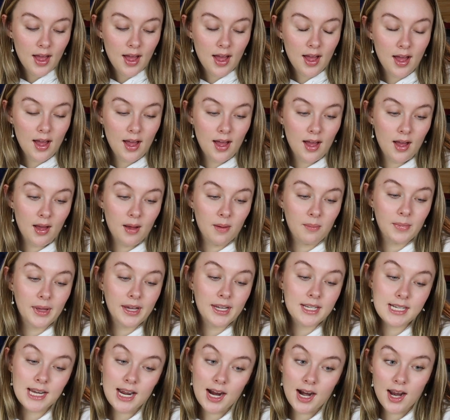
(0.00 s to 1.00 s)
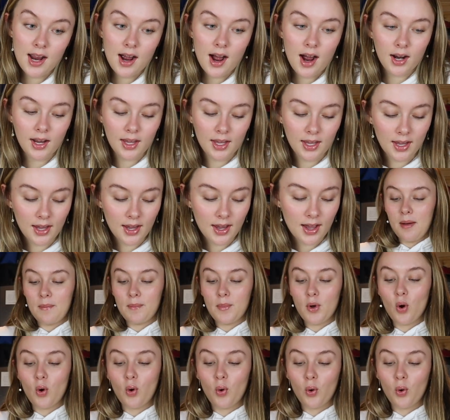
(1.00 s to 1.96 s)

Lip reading: like teriyaki.